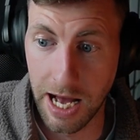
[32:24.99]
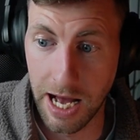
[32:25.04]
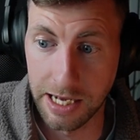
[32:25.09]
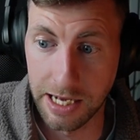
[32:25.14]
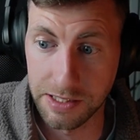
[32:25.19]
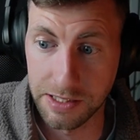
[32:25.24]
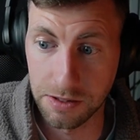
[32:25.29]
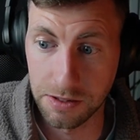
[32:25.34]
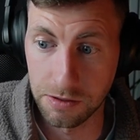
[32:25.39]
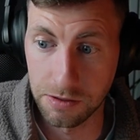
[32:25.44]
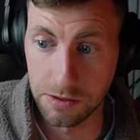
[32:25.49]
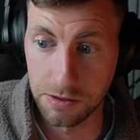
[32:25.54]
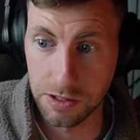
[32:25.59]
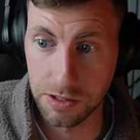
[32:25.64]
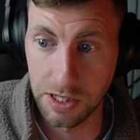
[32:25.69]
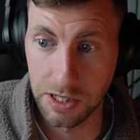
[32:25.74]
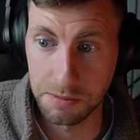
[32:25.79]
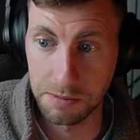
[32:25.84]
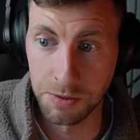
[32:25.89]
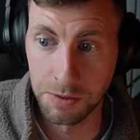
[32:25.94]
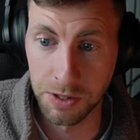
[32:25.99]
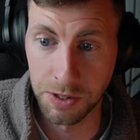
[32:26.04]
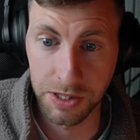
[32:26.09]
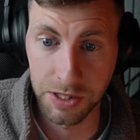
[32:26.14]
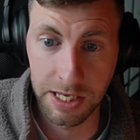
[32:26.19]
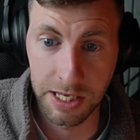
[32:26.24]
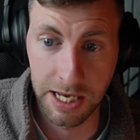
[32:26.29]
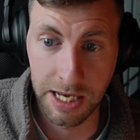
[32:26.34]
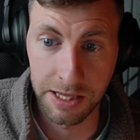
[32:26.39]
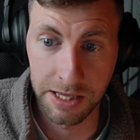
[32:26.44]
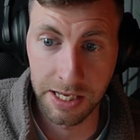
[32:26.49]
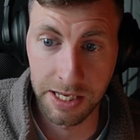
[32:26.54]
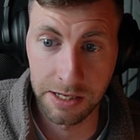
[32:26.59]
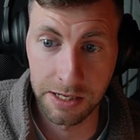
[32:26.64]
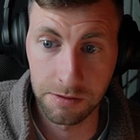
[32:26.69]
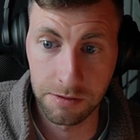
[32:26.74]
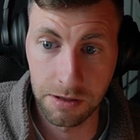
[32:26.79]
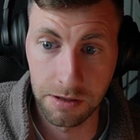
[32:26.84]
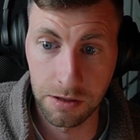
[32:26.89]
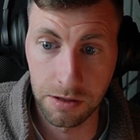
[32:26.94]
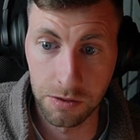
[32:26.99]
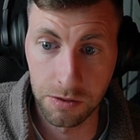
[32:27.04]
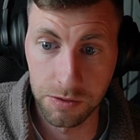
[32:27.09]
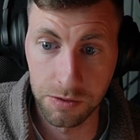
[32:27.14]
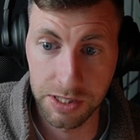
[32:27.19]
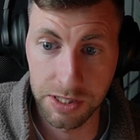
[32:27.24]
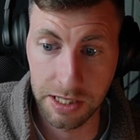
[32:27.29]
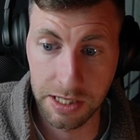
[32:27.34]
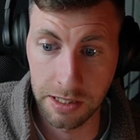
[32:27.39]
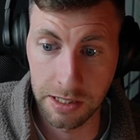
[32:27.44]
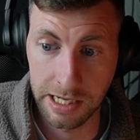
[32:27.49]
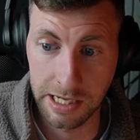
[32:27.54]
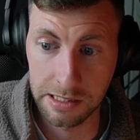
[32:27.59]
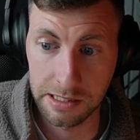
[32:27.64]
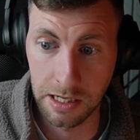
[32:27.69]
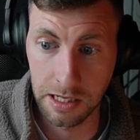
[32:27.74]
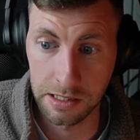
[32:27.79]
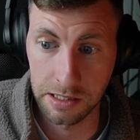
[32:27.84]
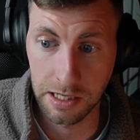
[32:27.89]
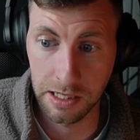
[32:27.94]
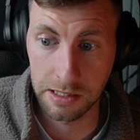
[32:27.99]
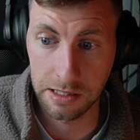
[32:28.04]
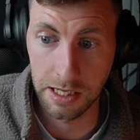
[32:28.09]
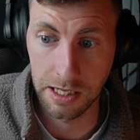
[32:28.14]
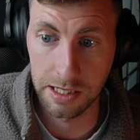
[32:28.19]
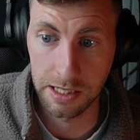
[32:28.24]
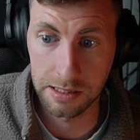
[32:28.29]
So you just click monthly, and then you could go set the next contact date.